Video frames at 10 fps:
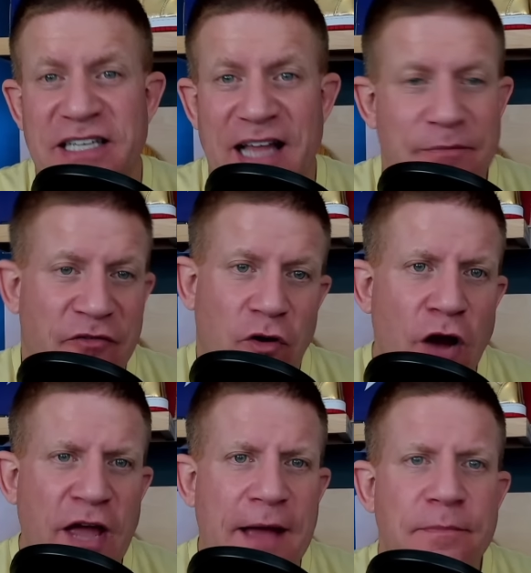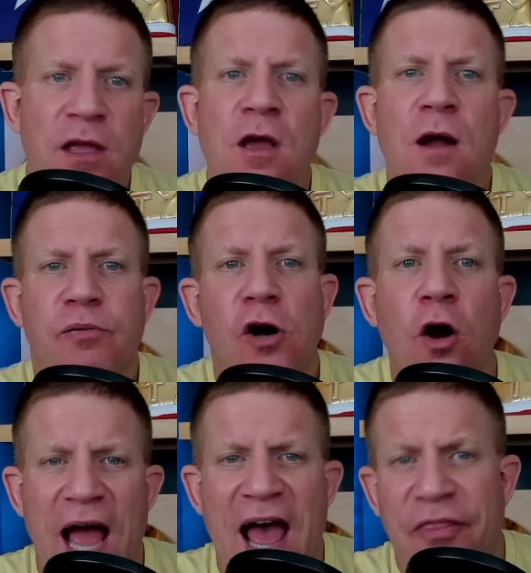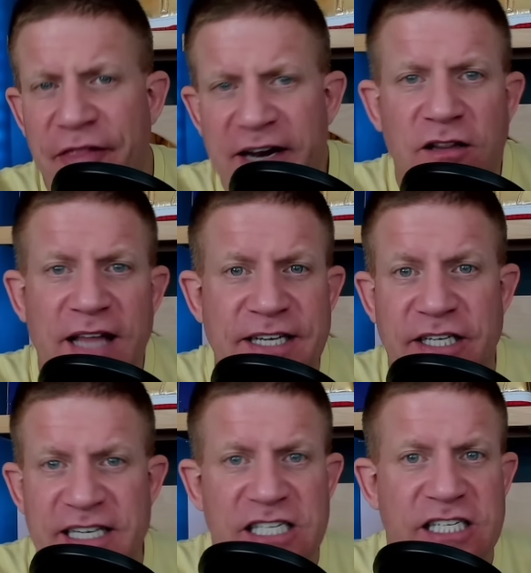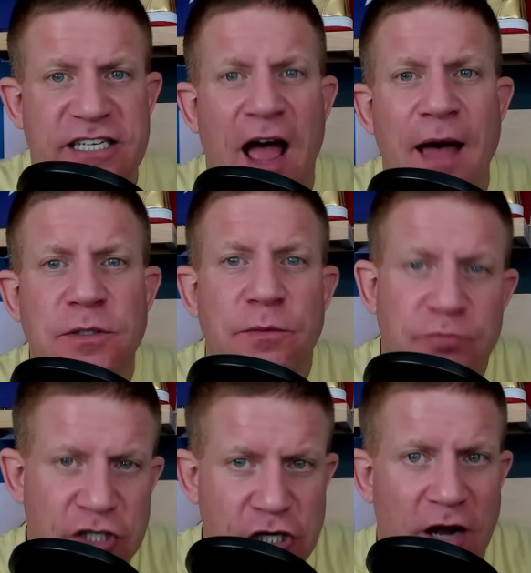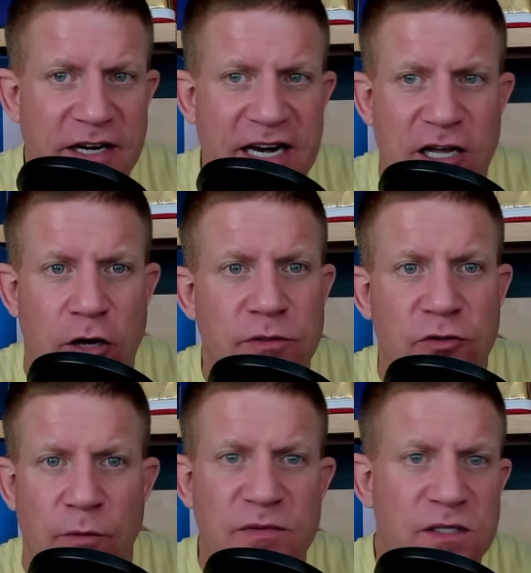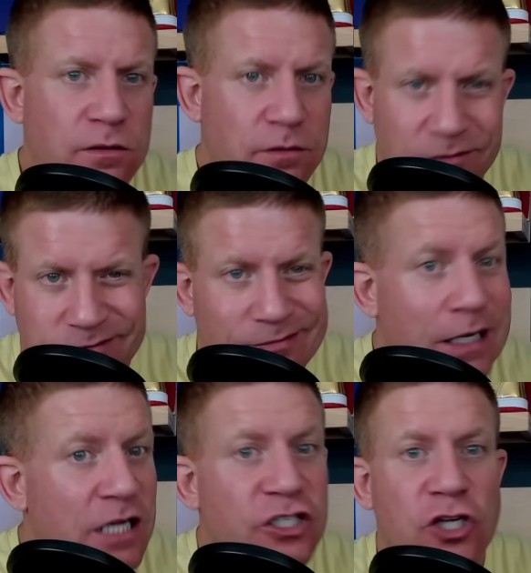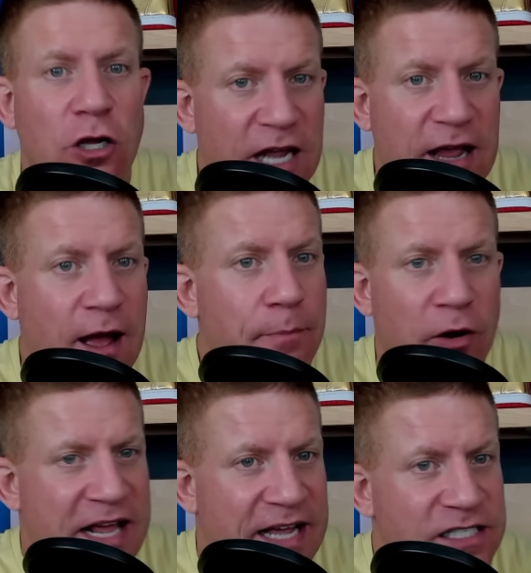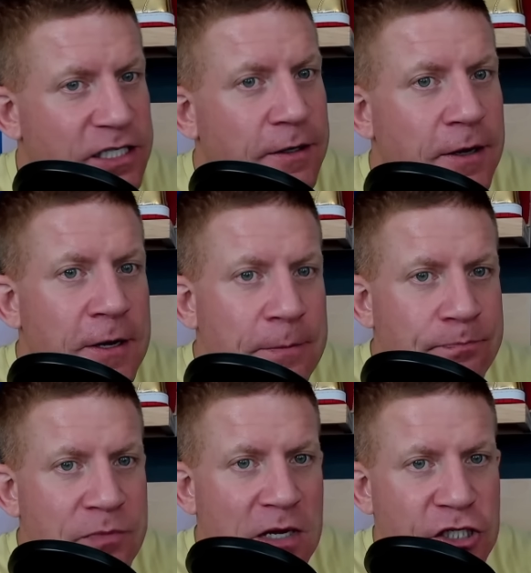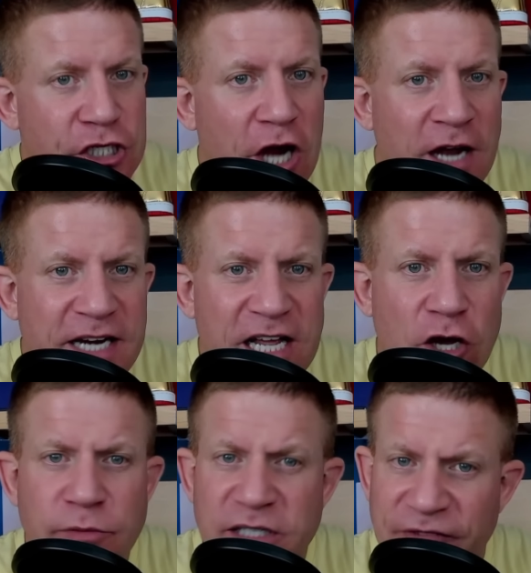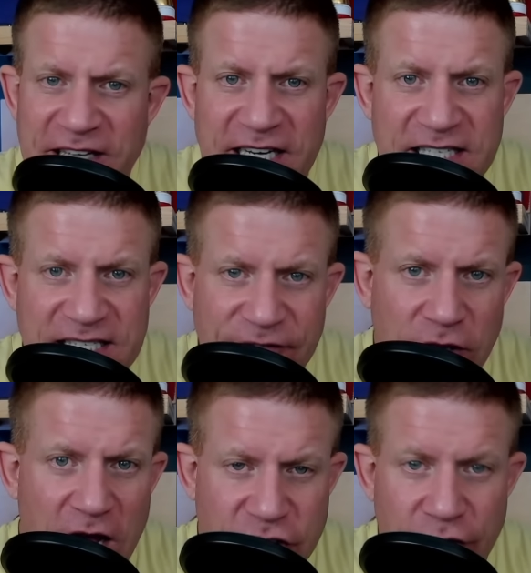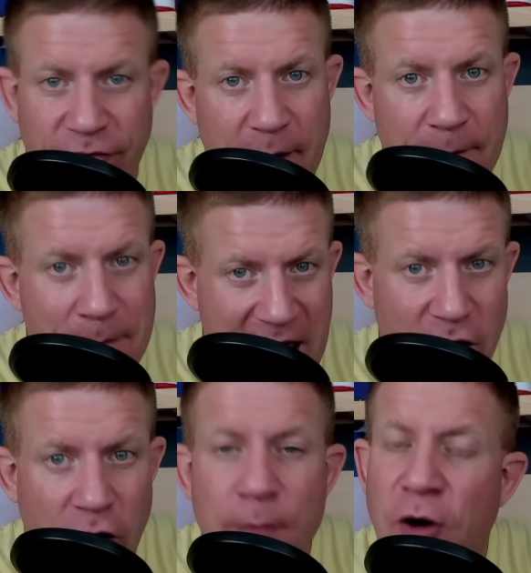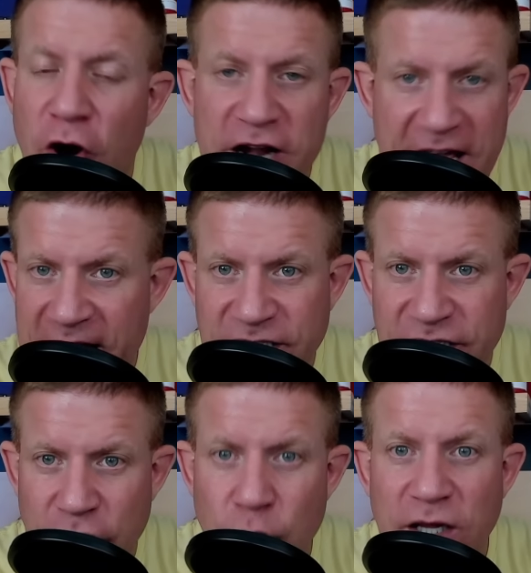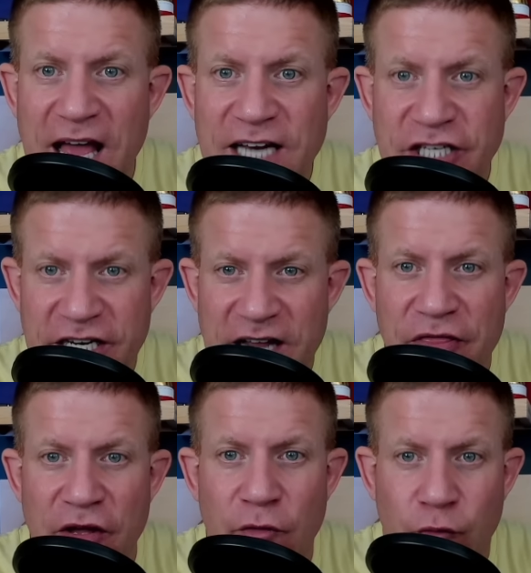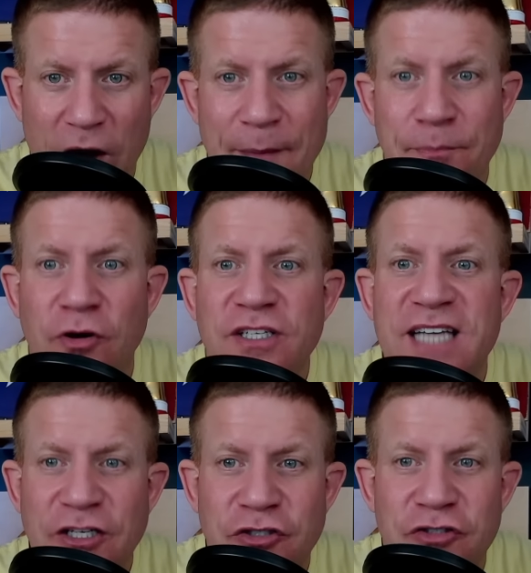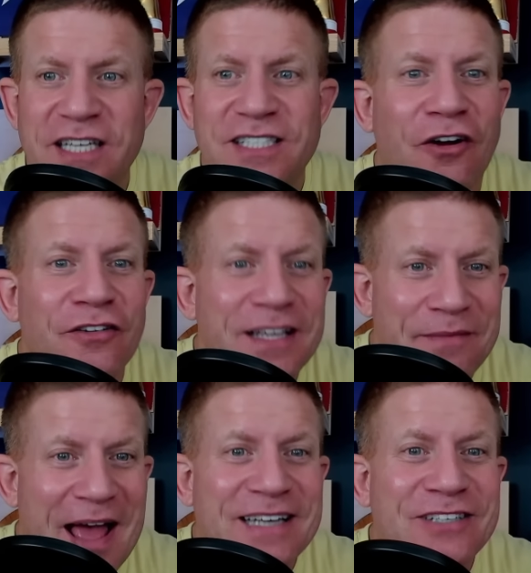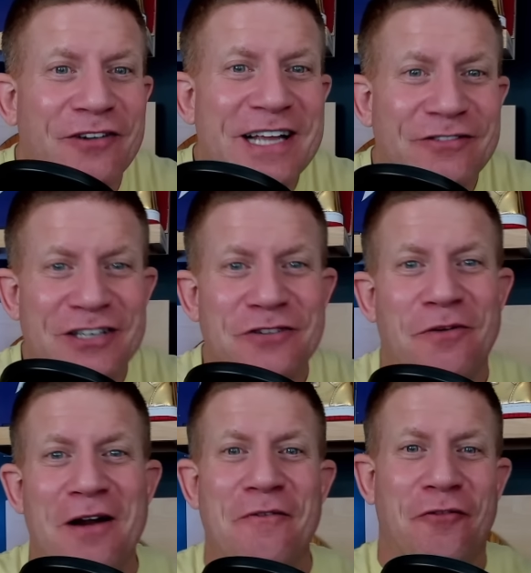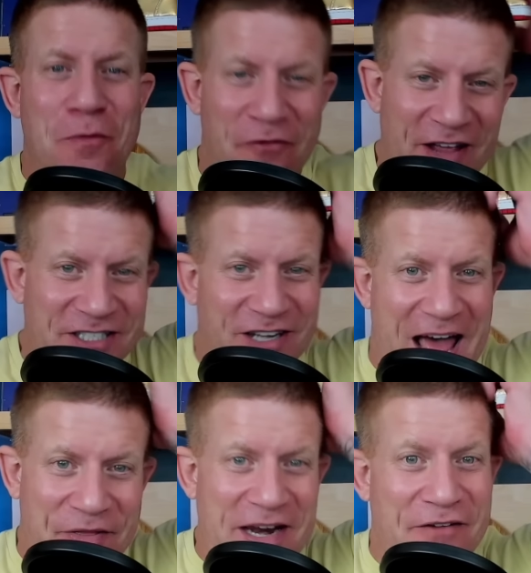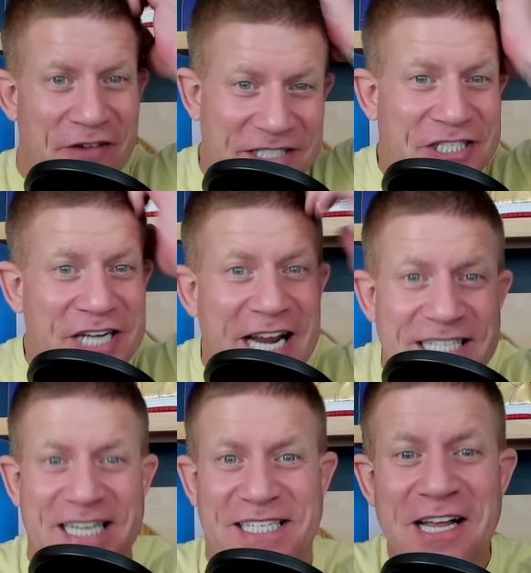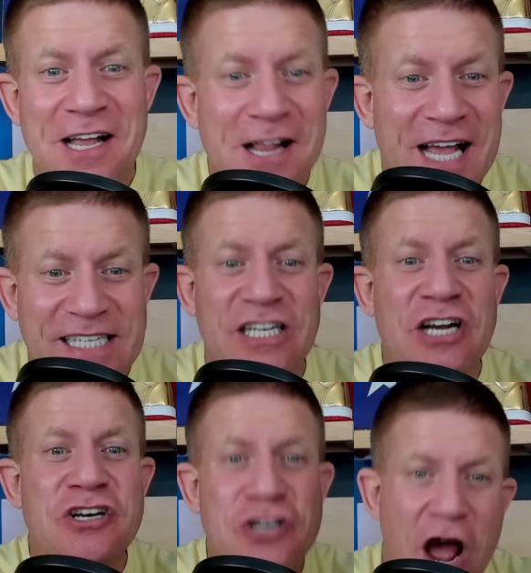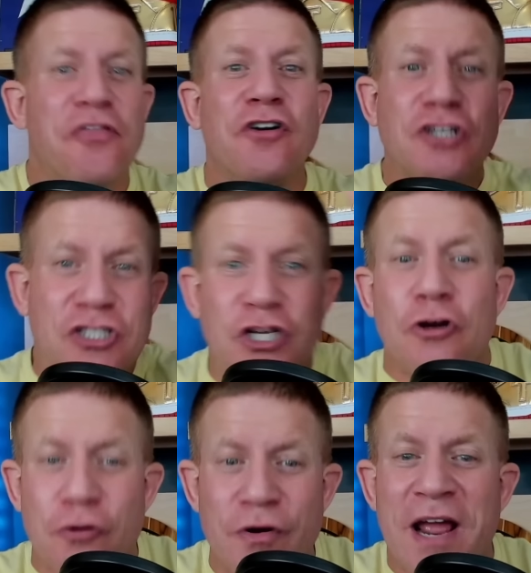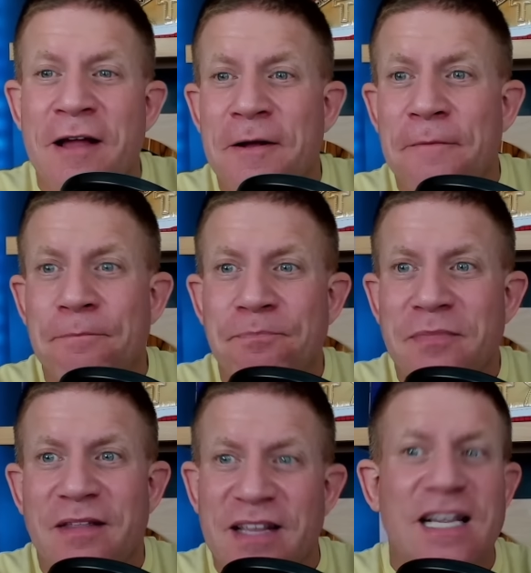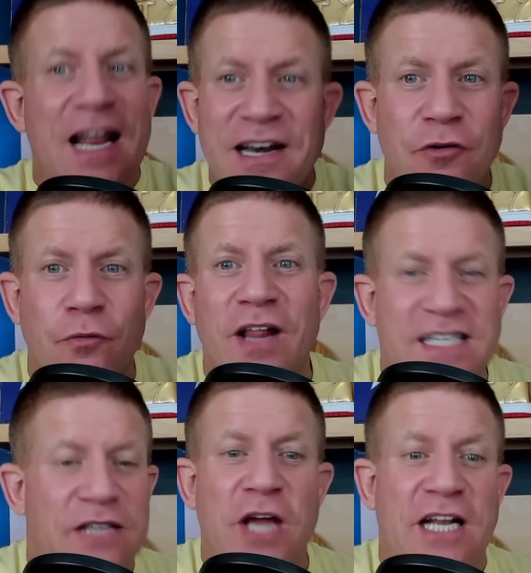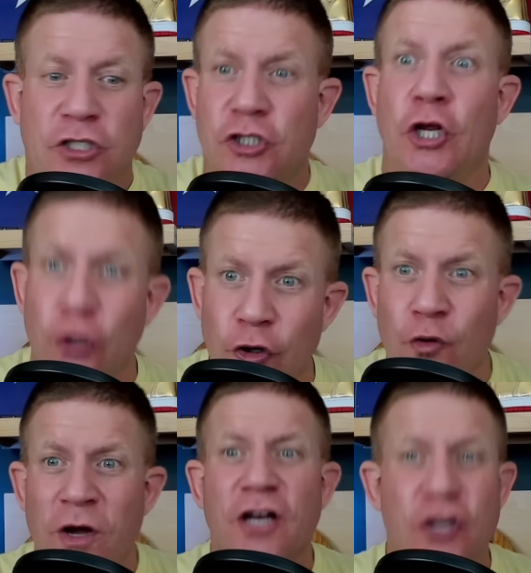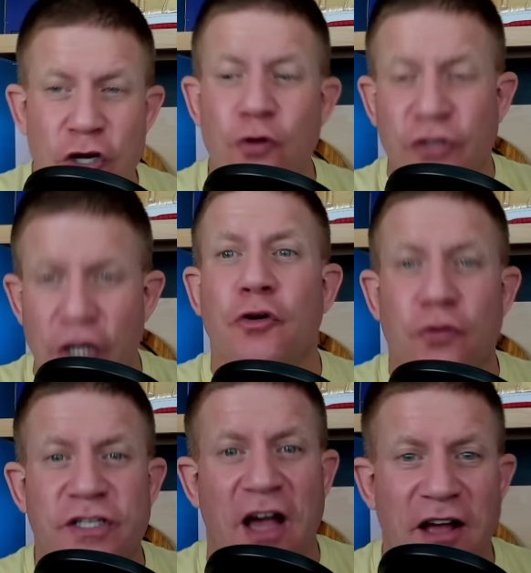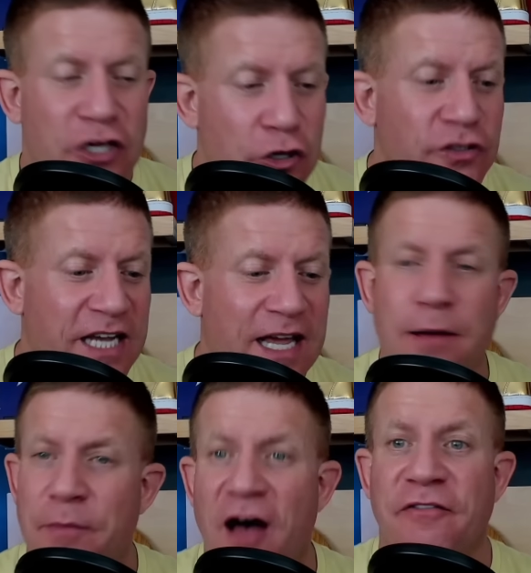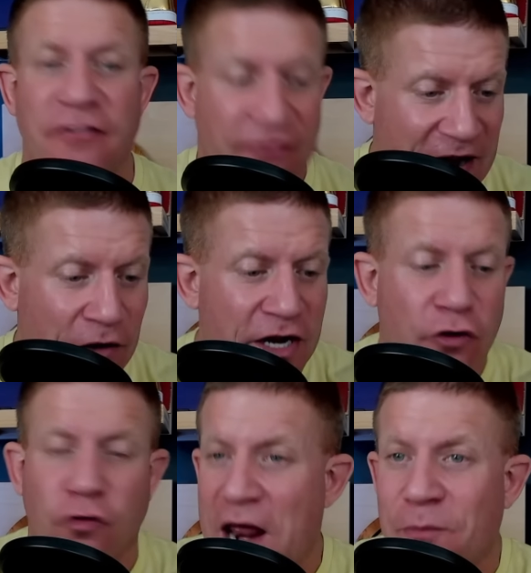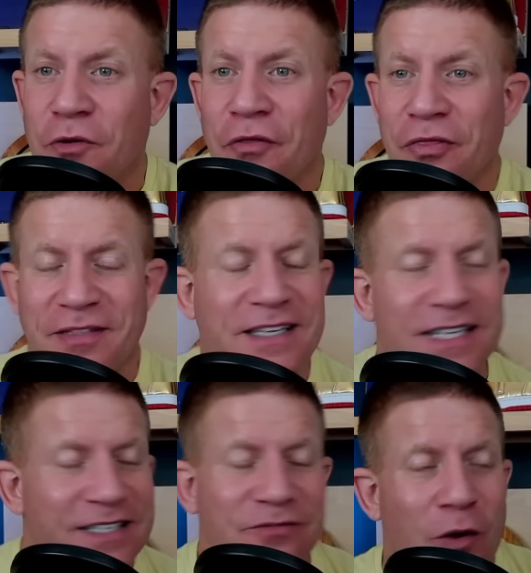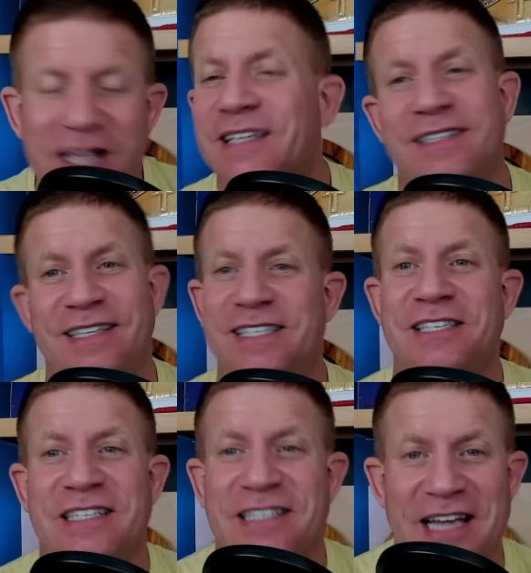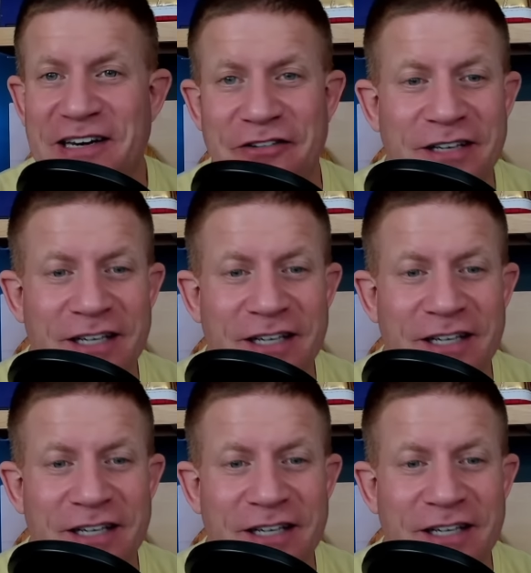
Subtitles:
that before. Okay, pro athlete allegedly stopped Sean Diddy Combs from sexually assaulting a party guest. Sean Diddy Combs is facing a civil lawsuit from a male party guest who alleged the rapper sexually assaulted him at a 2022 party before a professional athlete interview. Jesus, this is another dude? I didn't even realize that. We got two new dudes accusing him of very credible... This is insane, dude.